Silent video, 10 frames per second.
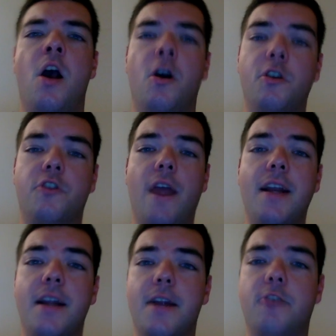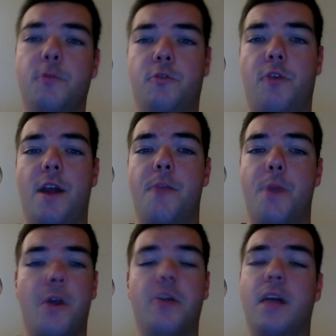Her Dragonairs will try to
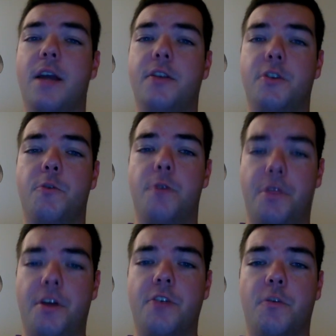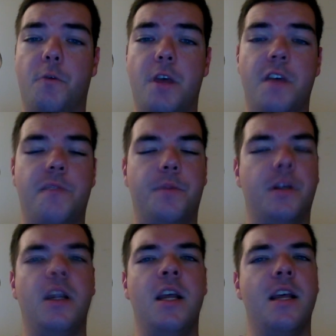paralyze you with Thunder Wave,
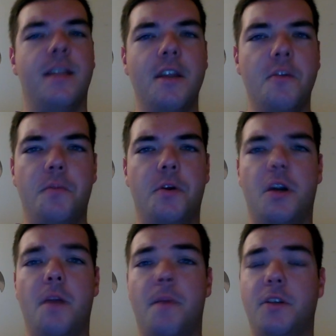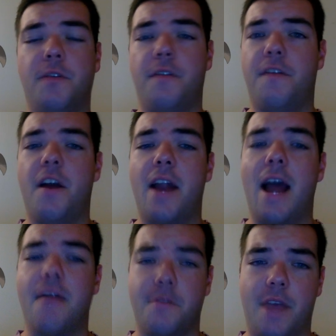but they don't put up much of a fight
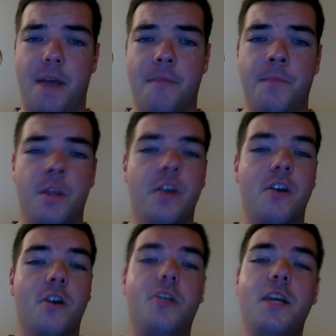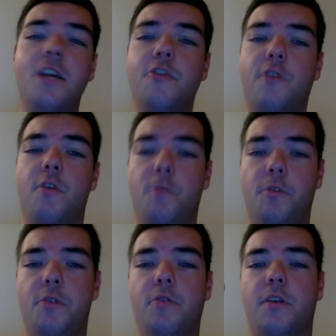after that. Her Kingdra
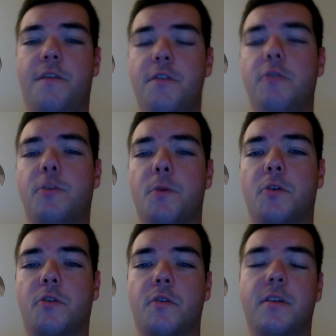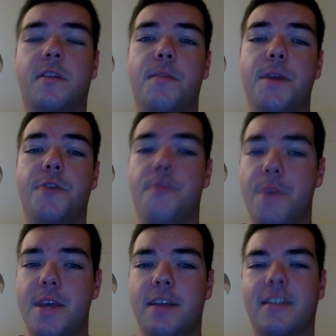will use a few smoke screens to make you
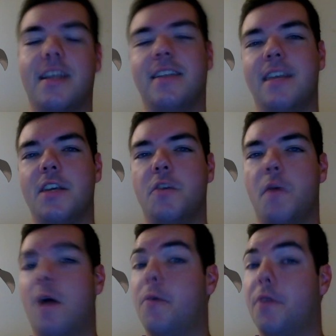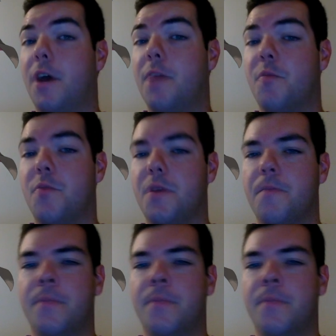miss and take you out with Hyper Beam.